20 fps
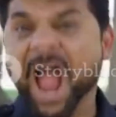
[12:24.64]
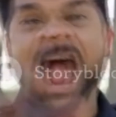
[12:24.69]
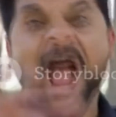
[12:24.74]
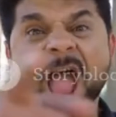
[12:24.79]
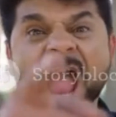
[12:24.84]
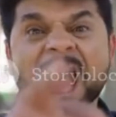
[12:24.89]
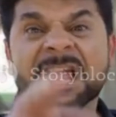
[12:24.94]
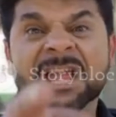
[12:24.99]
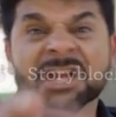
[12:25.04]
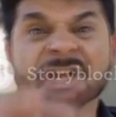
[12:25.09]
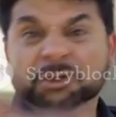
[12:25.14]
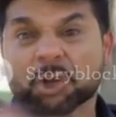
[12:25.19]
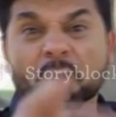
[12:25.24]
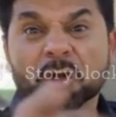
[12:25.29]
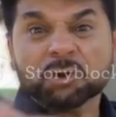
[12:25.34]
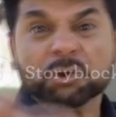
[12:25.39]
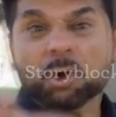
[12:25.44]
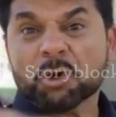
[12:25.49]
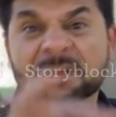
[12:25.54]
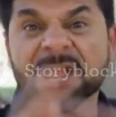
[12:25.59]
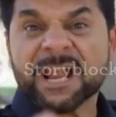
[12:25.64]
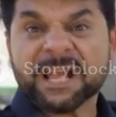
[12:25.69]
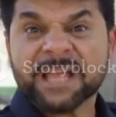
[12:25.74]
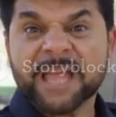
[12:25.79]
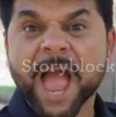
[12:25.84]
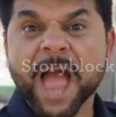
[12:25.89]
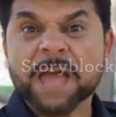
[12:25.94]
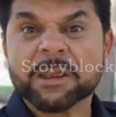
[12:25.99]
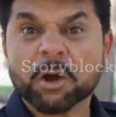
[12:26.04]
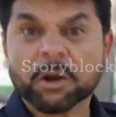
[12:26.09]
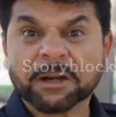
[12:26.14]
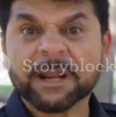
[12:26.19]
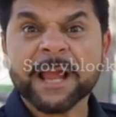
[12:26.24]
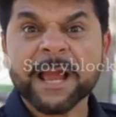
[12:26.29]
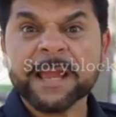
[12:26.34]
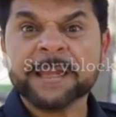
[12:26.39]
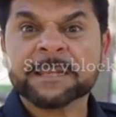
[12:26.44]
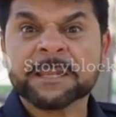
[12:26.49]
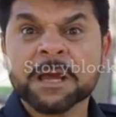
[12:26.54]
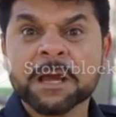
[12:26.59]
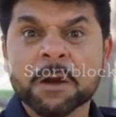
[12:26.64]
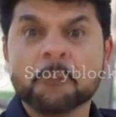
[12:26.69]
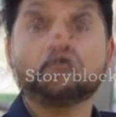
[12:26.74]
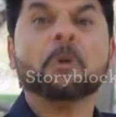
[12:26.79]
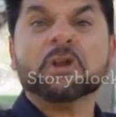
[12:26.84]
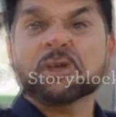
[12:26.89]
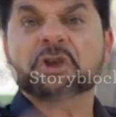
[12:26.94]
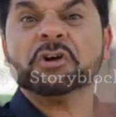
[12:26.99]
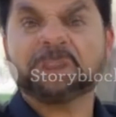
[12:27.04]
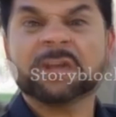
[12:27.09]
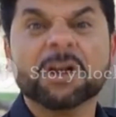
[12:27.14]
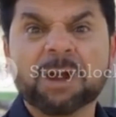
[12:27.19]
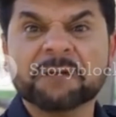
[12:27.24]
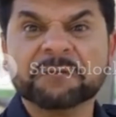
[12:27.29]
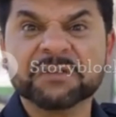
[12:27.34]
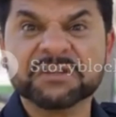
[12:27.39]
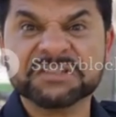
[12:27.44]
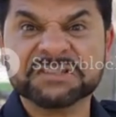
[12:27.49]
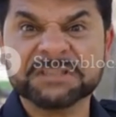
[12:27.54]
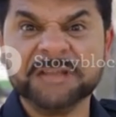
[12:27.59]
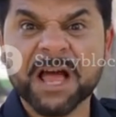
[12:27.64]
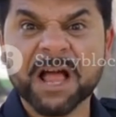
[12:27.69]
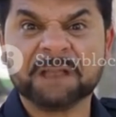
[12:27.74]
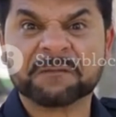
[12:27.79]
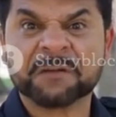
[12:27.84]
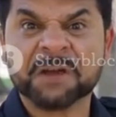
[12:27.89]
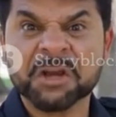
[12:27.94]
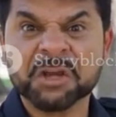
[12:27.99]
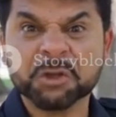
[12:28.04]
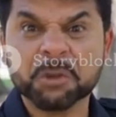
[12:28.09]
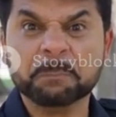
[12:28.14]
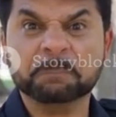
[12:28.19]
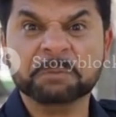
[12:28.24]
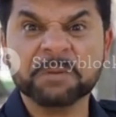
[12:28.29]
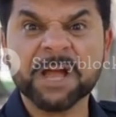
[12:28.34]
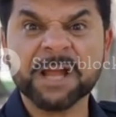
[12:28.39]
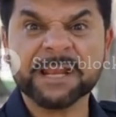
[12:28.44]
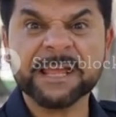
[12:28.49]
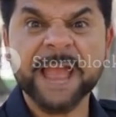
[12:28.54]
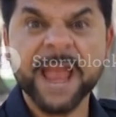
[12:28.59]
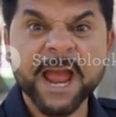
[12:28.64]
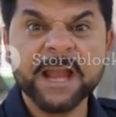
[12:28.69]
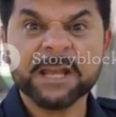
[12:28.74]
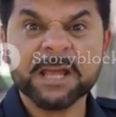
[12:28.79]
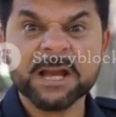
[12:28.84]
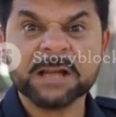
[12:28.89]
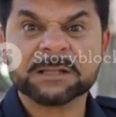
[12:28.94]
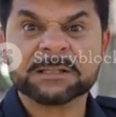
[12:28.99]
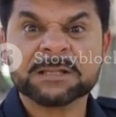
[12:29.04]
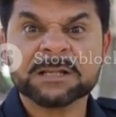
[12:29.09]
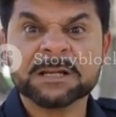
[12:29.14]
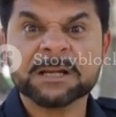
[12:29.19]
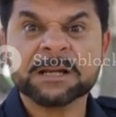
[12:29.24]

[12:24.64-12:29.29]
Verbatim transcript: with that racist nonsense. I, I don't care what color you are. You're good, you're good. Uh, you know,